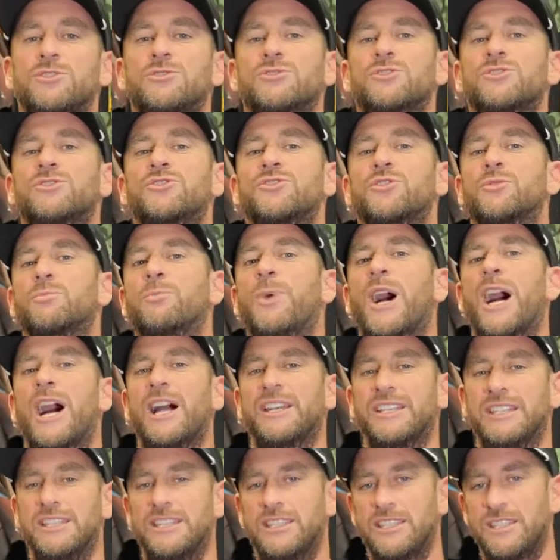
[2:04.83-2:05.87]
uses your
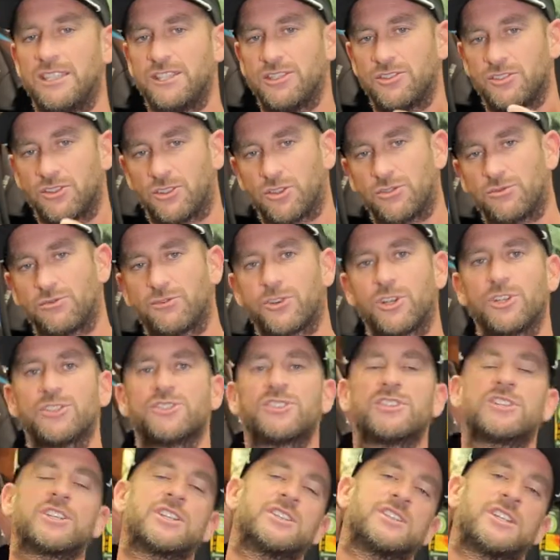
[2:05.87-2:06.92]
body heat and
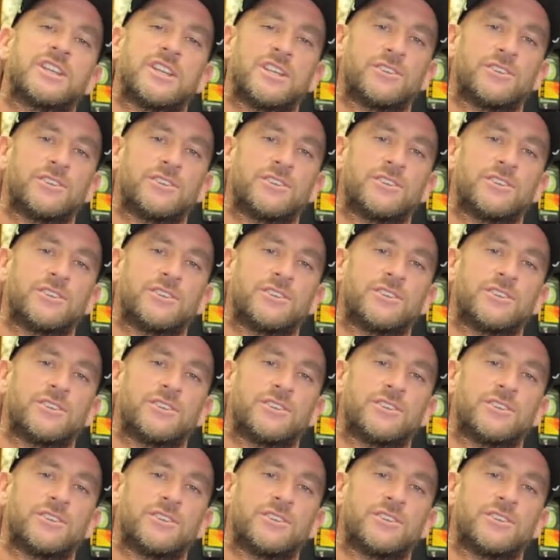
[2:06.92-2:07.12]
converts it into